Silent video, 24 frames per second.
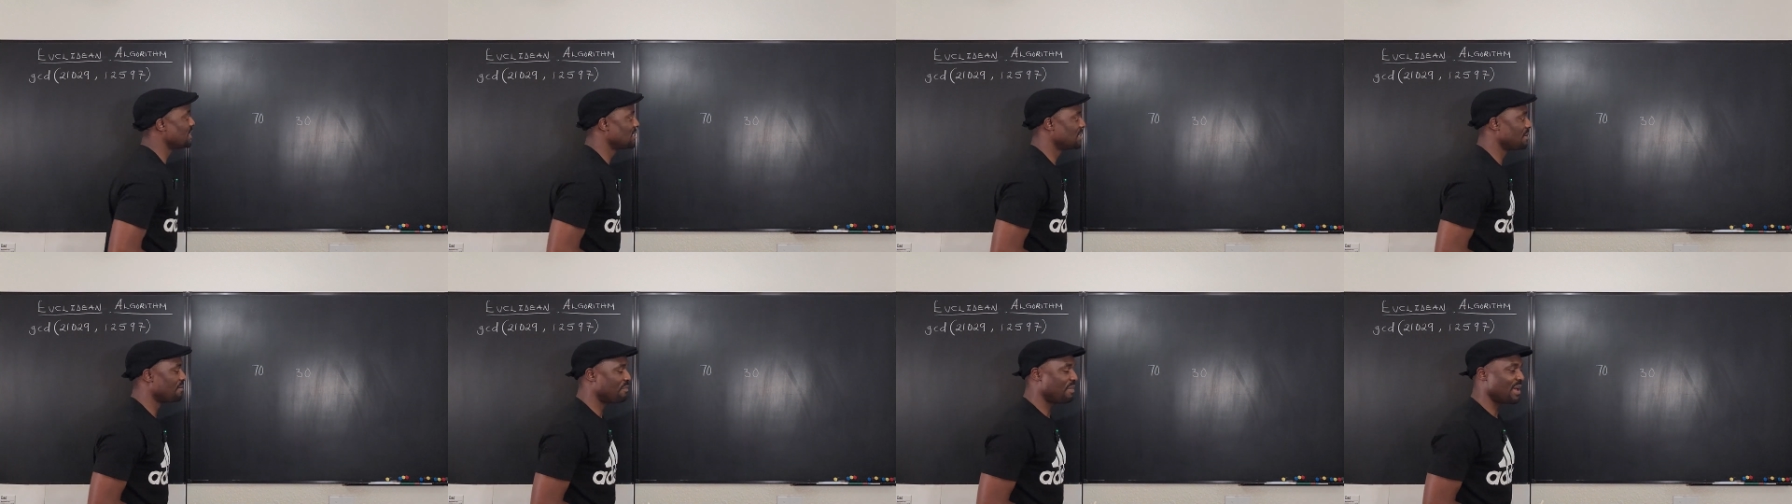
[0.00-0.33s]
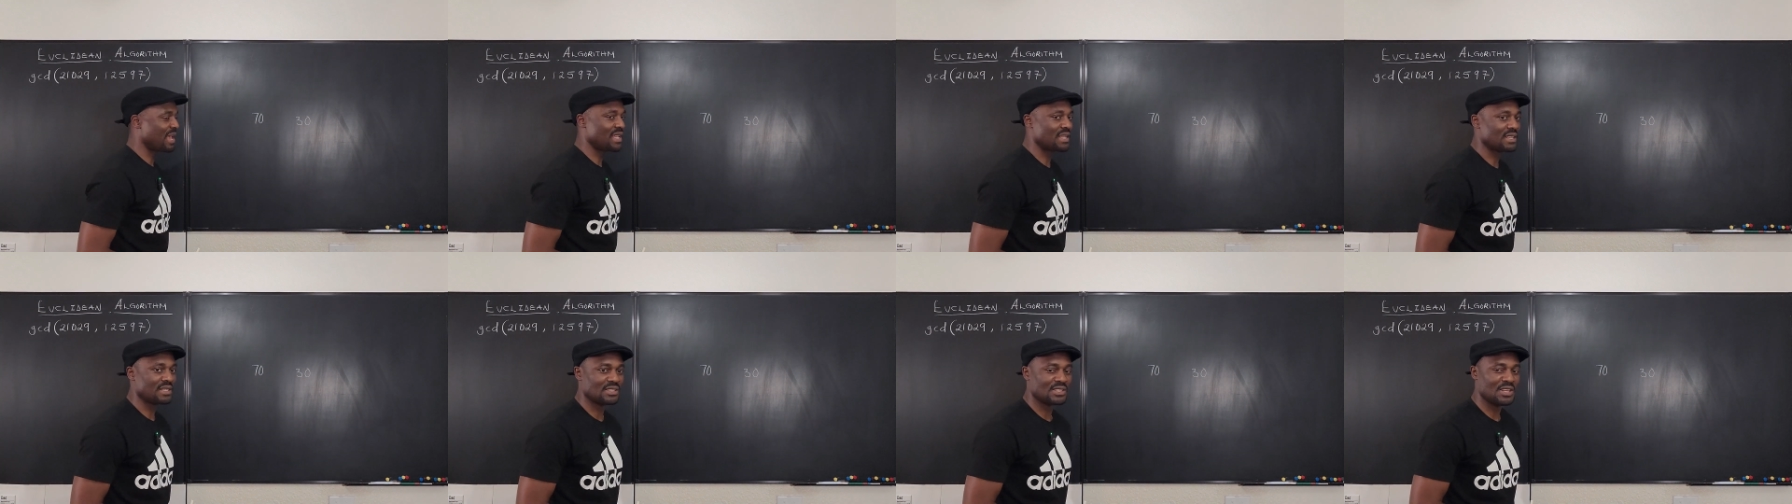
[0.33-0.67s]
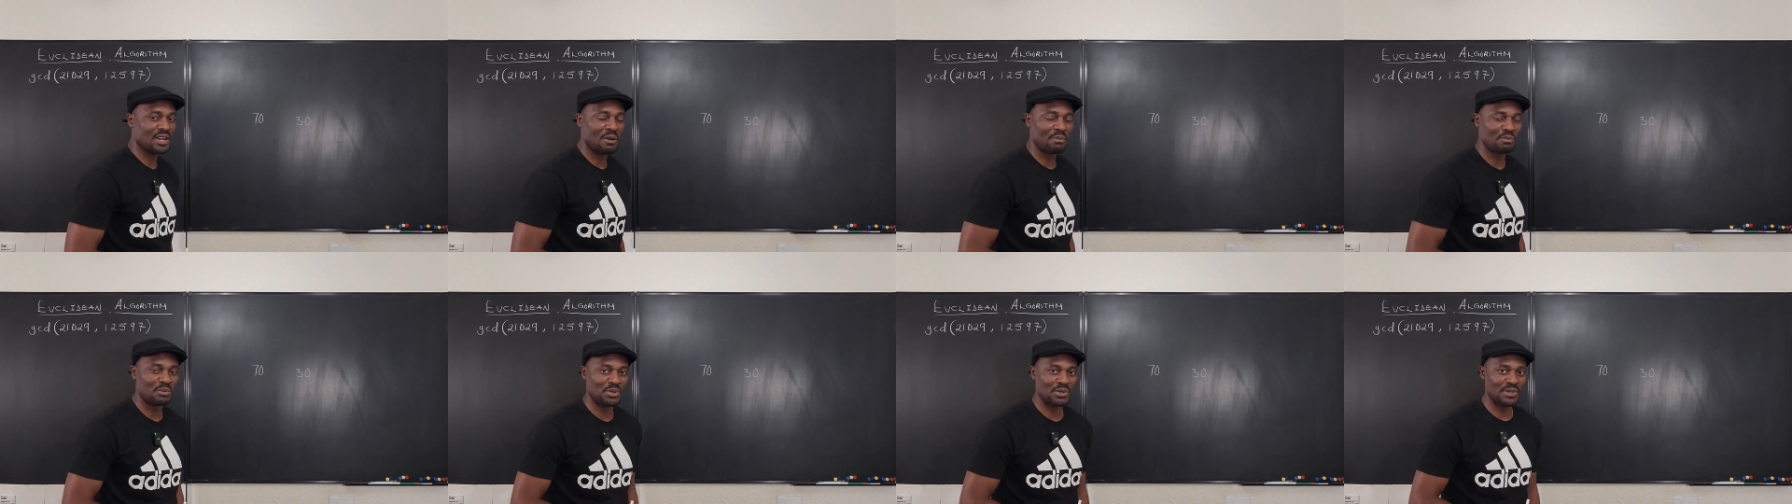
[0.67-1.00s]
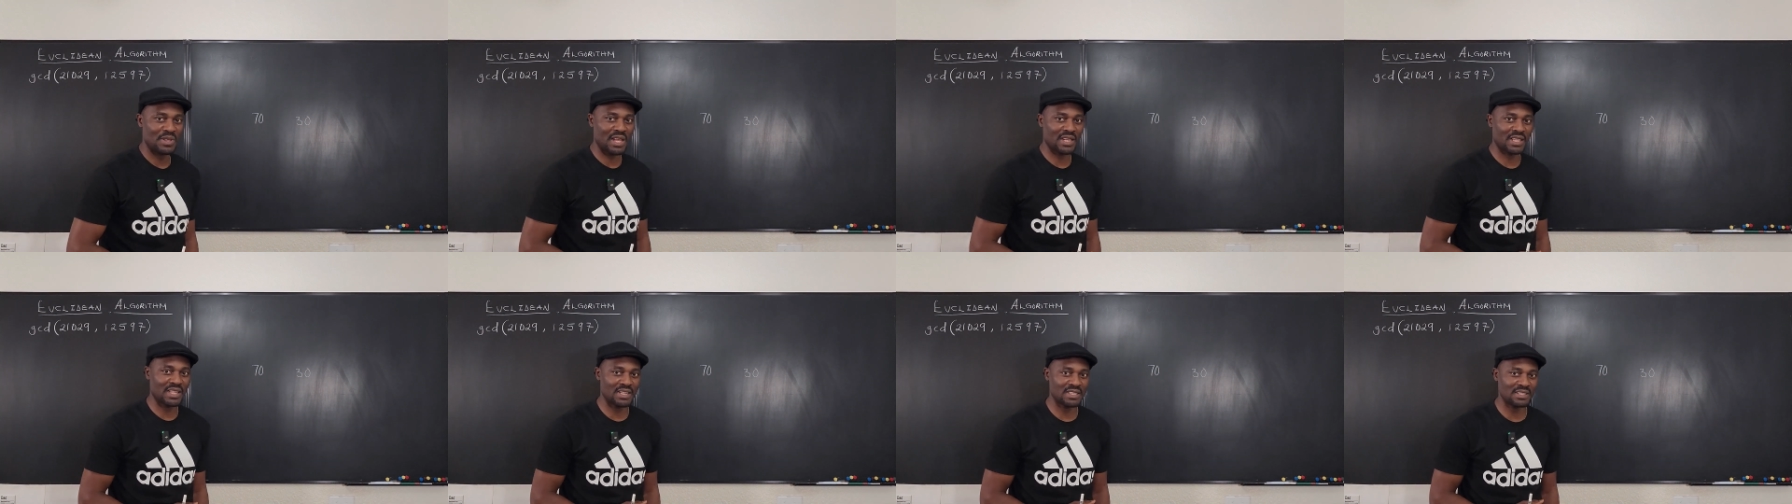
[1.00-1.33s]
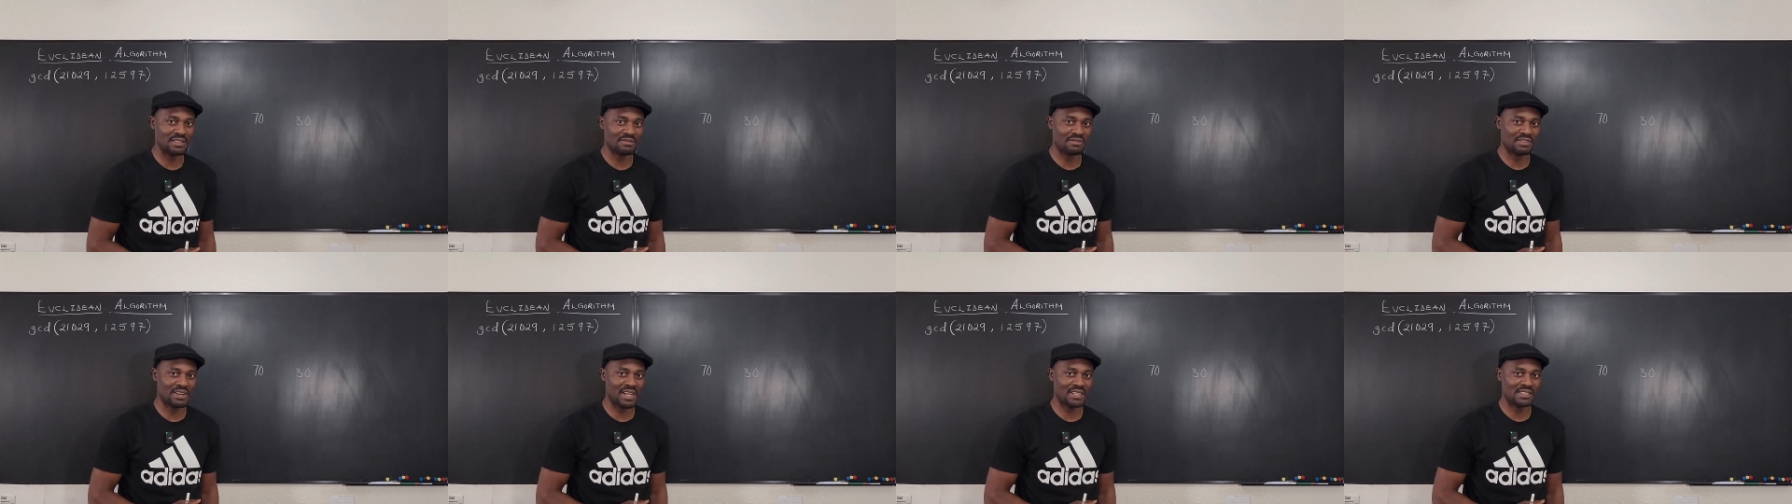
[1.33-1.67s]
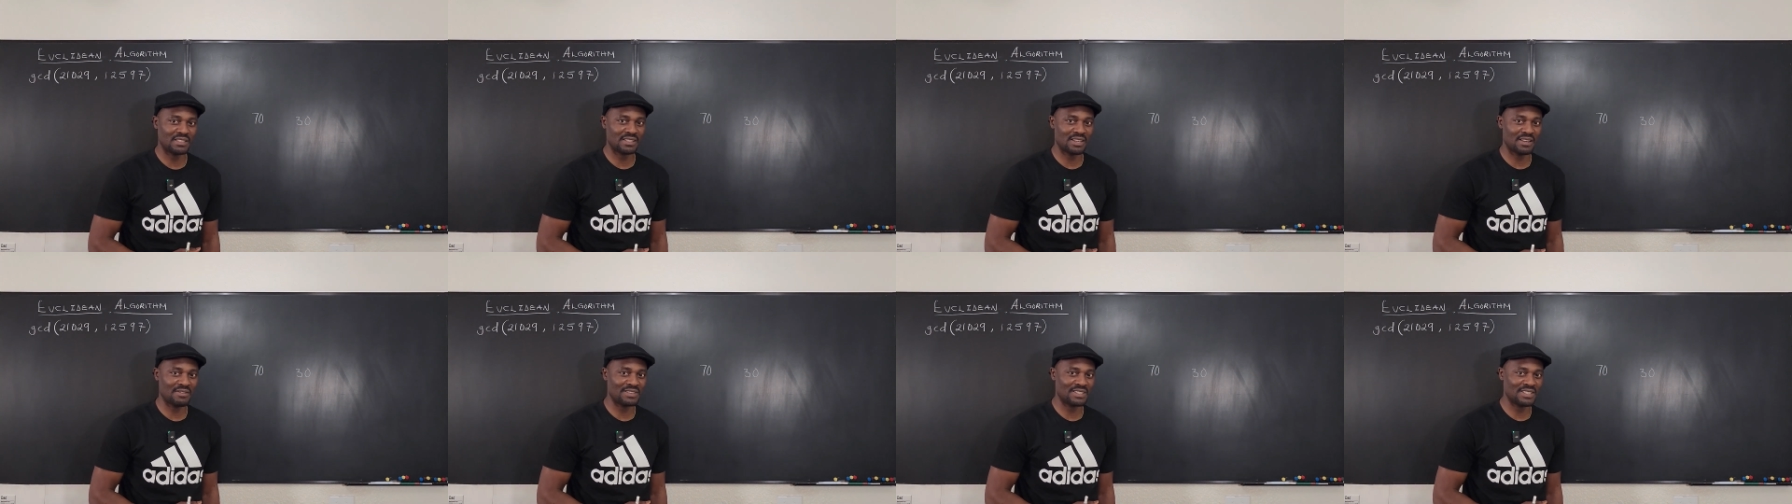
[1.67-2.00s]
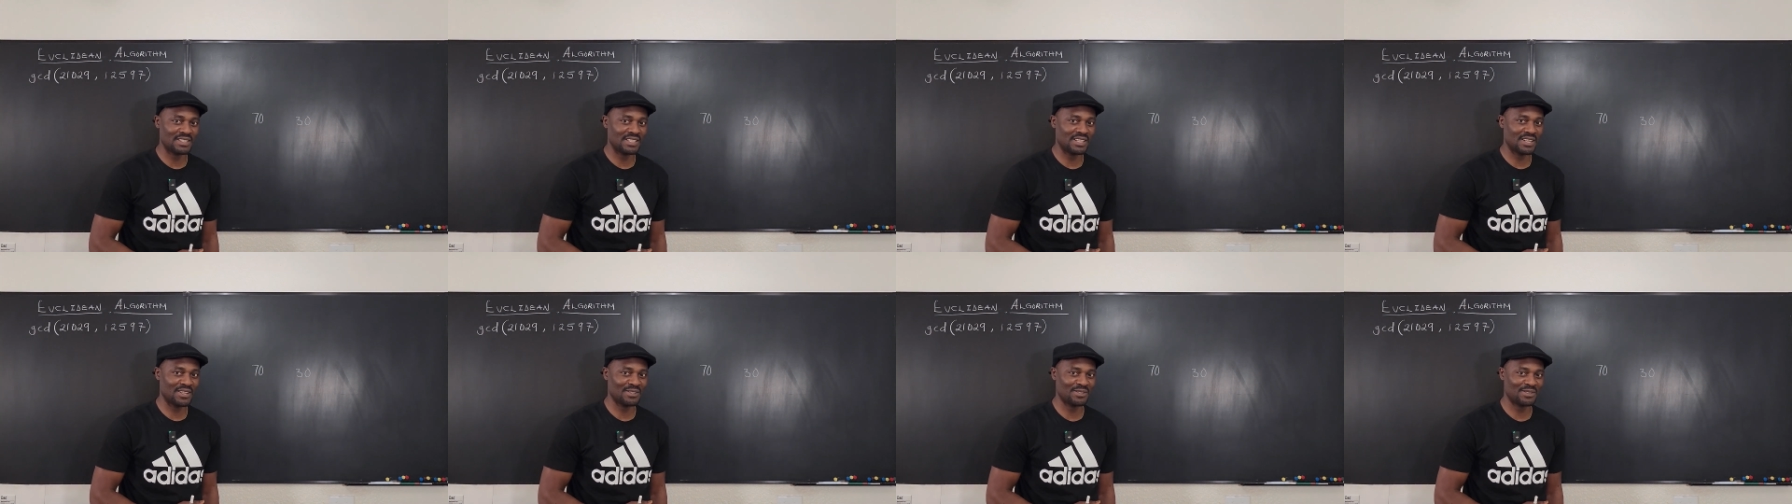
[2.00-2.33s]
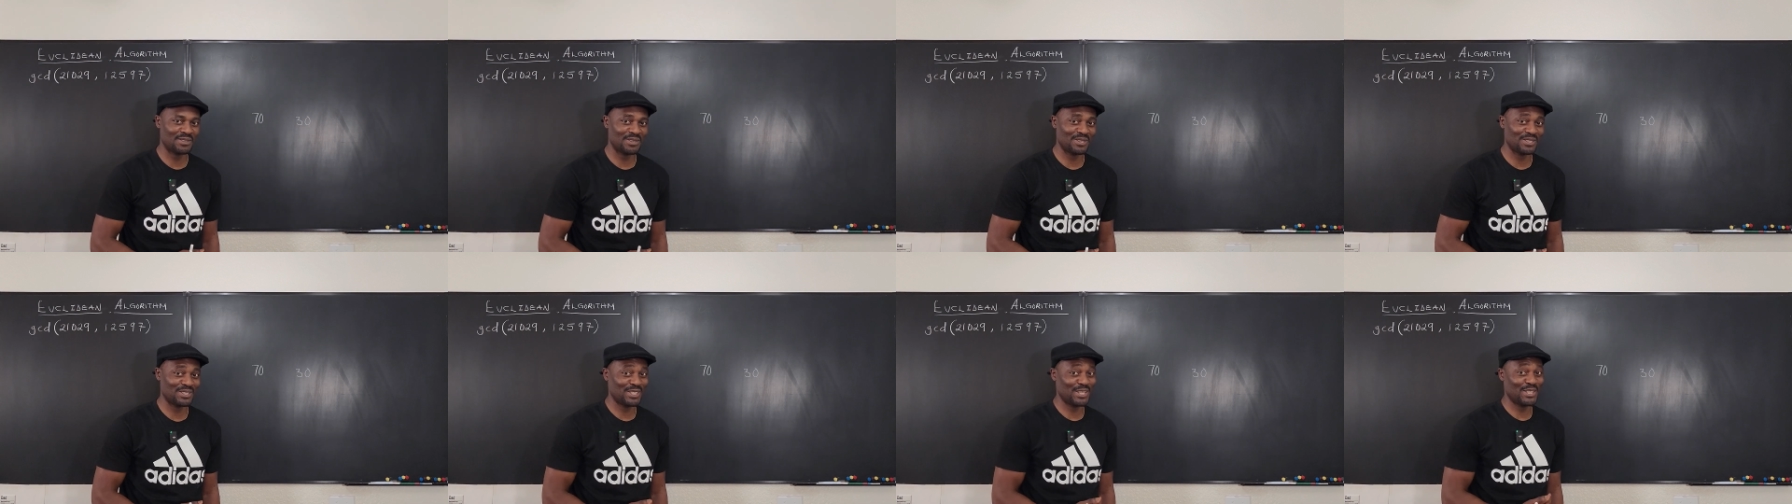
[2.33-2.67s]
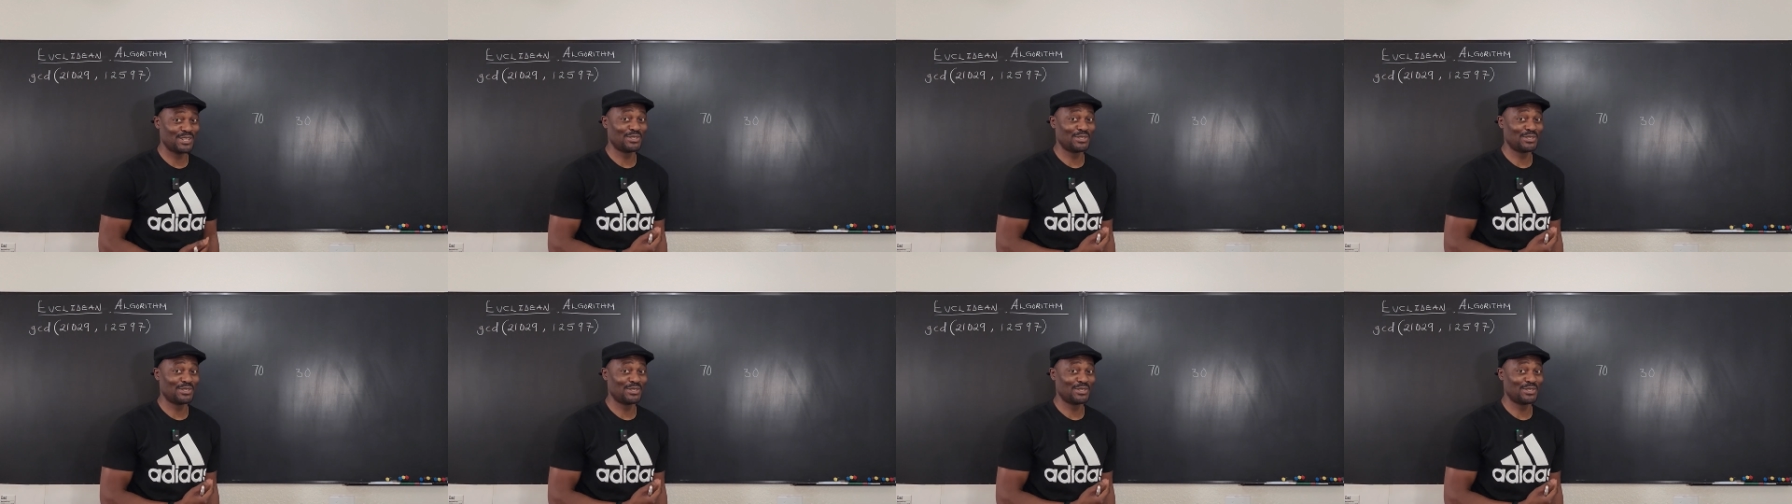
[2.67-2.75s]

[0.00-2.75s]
the biggest number that can divide 70 and 30?